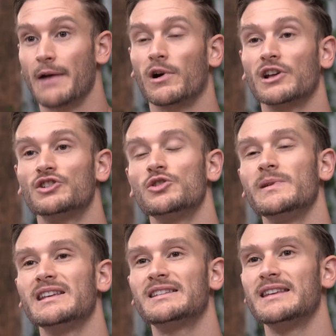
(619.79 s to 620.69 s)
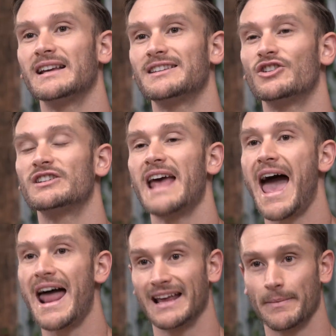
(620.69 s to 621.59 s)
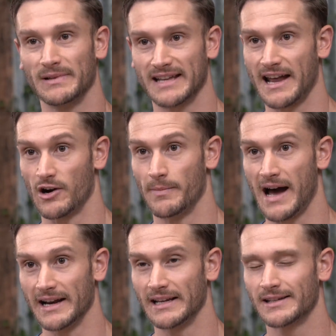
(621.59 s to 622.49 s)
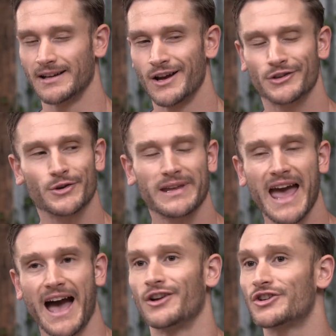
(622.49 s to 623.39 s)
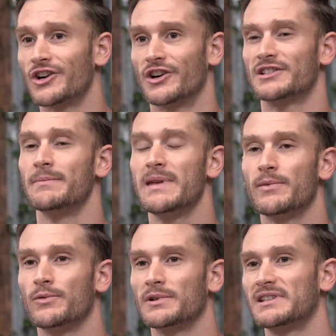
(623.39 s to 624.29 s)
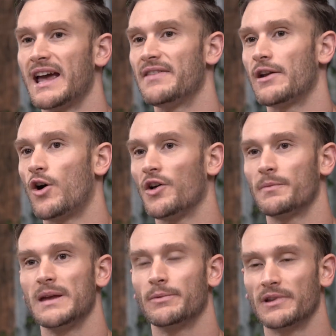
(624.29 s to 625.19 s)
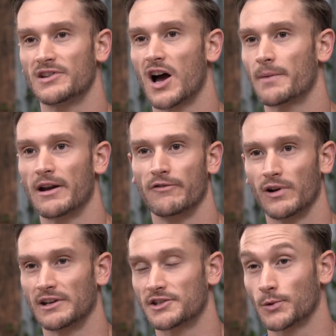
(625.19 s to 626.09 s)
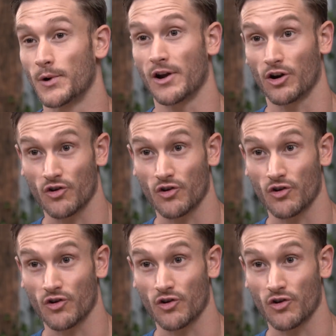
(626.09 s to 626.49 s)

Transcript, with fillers: and we're consuming these things that are just adding up inside our bodies. So yeah, sure, some people will say that all the people that talk about avoiding soy are